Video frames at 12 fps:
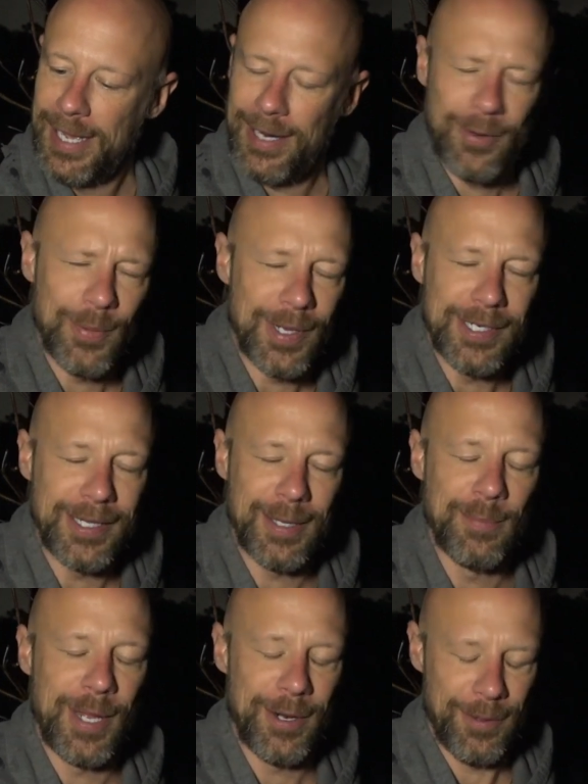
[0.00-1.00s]
I don't know why I like
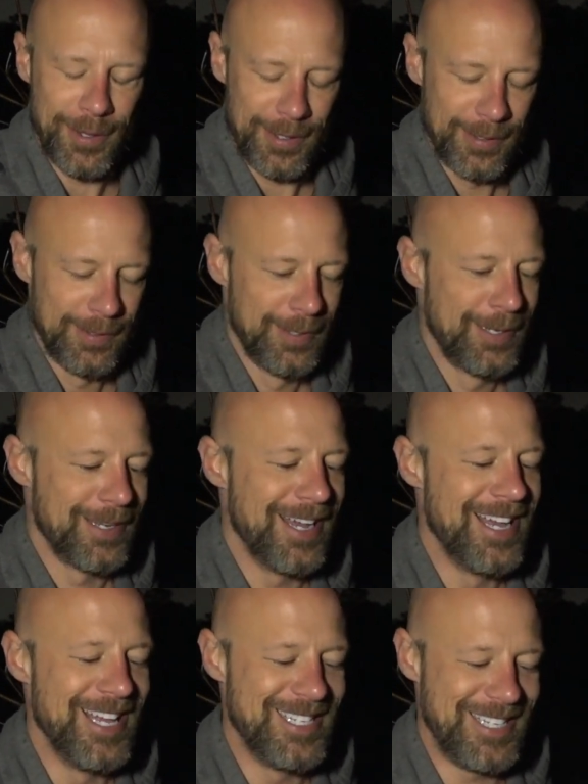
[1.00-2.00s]
them better than
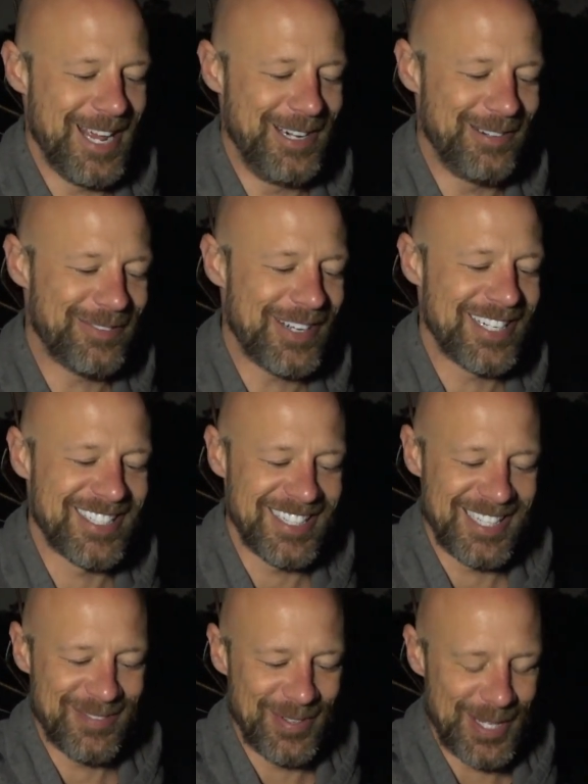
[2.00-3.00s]
standard
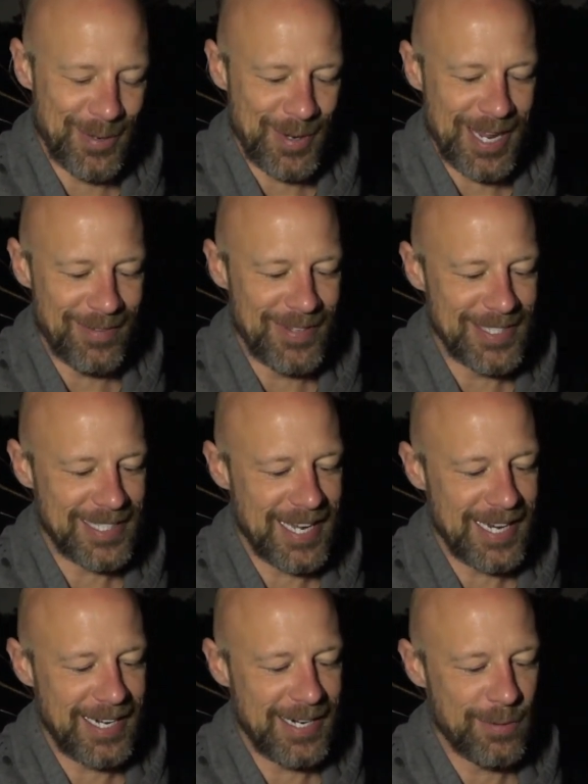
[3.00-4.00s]
flashlights. But then we have this
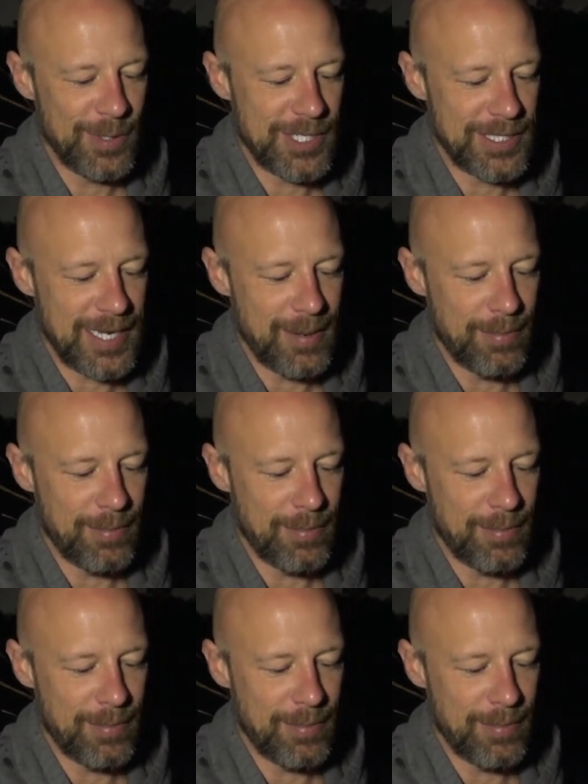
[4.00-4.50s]
guy here, which is a